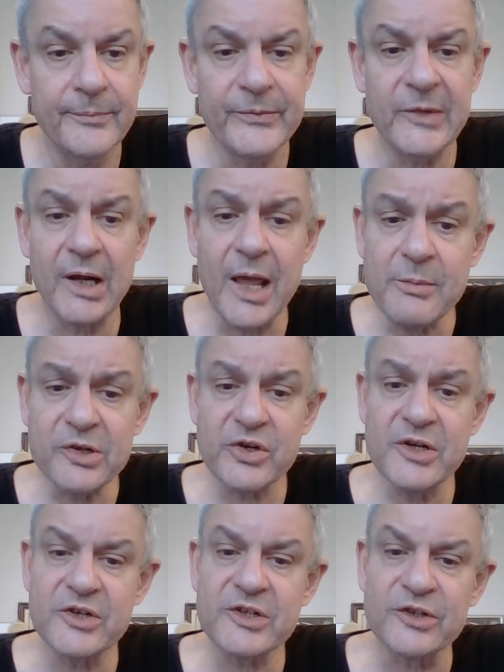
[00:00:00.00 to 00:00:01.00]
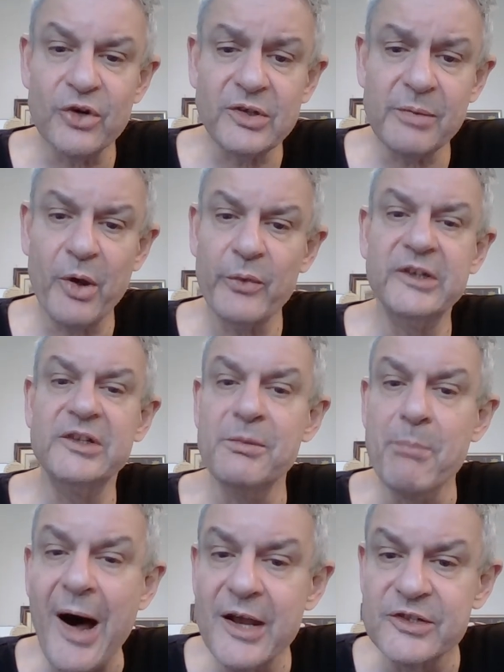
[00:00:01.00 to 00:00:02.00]
Climate change is not about the
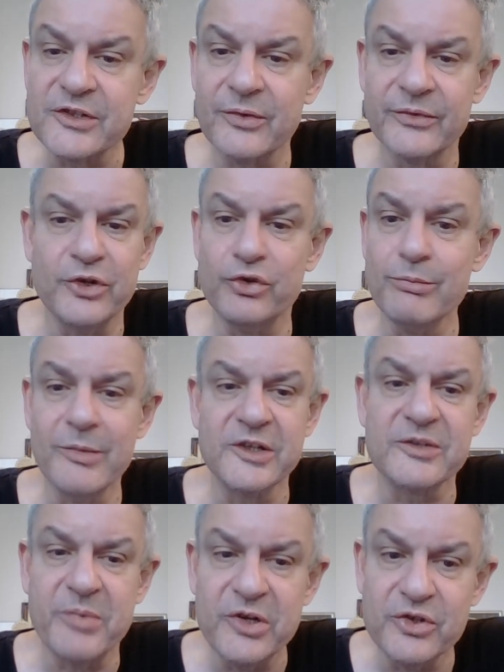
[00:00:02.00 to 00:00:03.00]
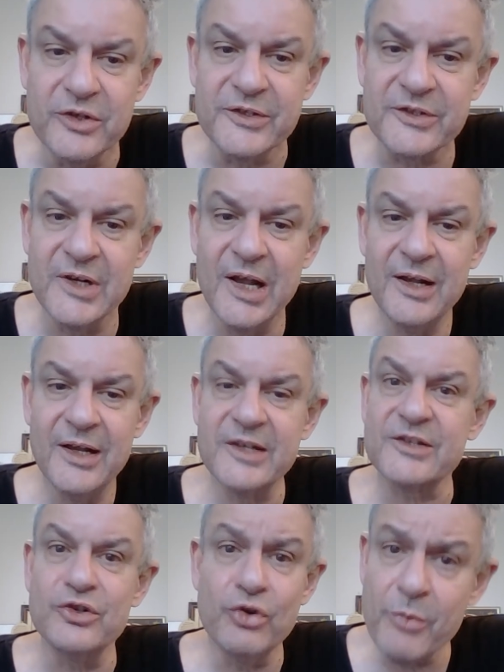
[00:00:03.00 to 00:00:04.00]
demise of the human species,
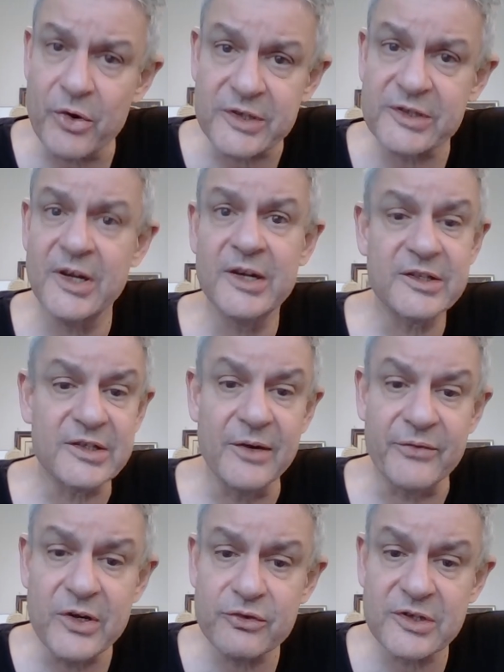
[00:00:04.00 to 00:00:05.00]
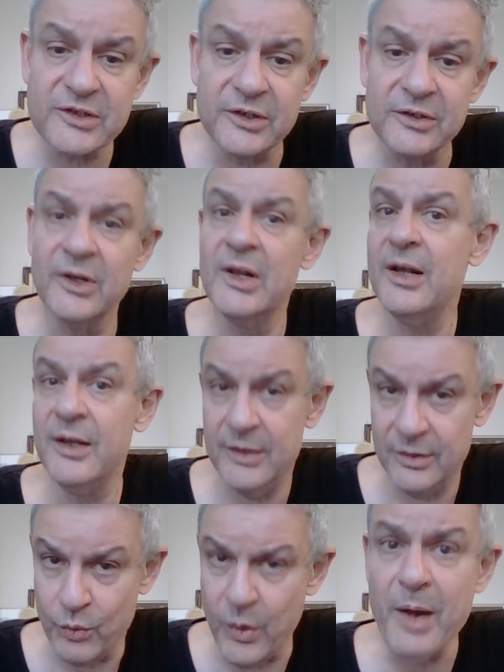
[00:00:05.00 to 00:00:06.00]
as numerous self-interested,
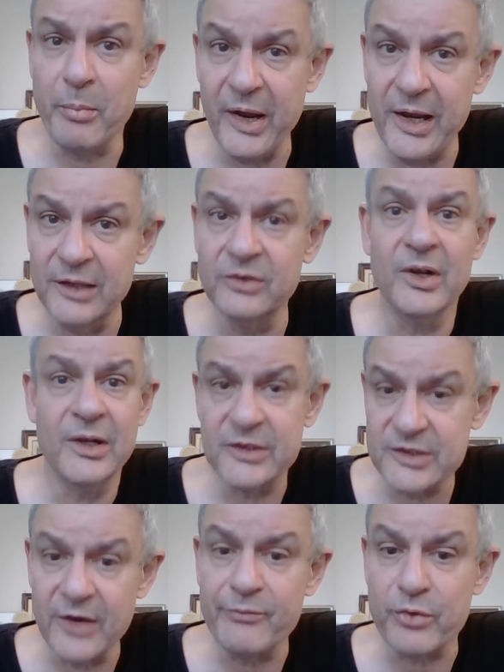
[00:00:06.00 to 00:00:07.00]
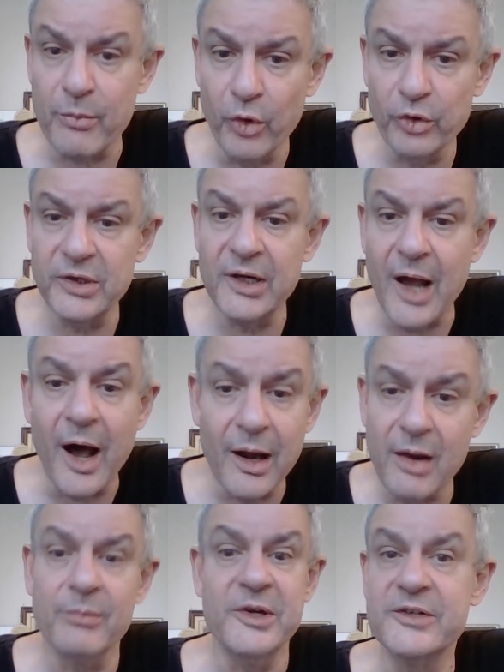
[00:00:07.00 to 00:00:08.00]
well-paid, and self-promoting
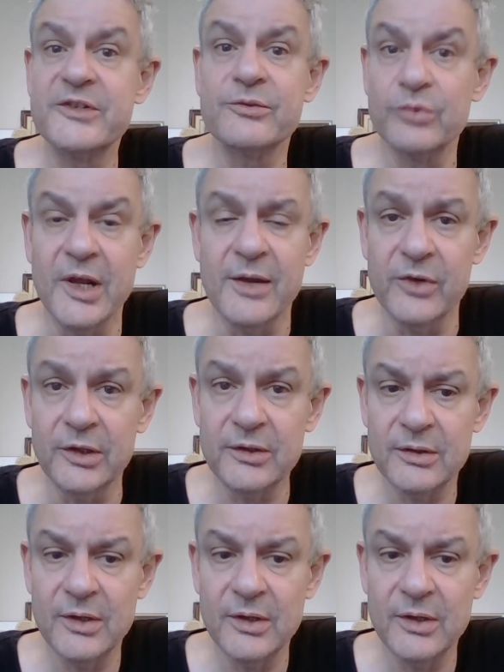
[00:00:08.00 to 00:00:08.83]
alarmists would have it.